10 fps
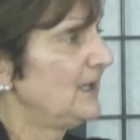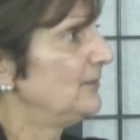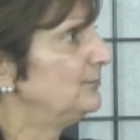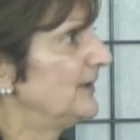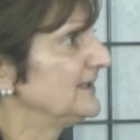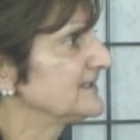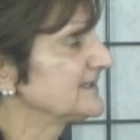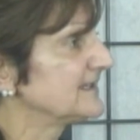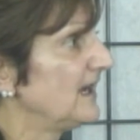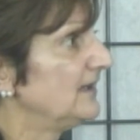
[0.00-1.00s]
but
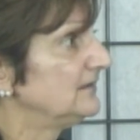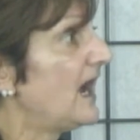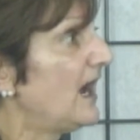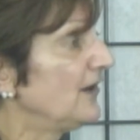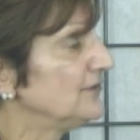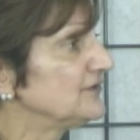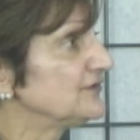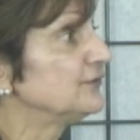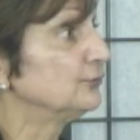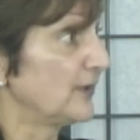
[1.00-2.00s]
it's hard
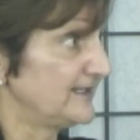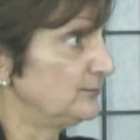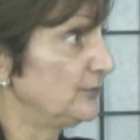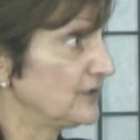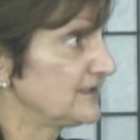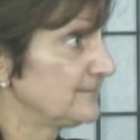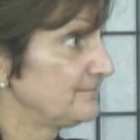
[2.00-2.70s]
to write a book.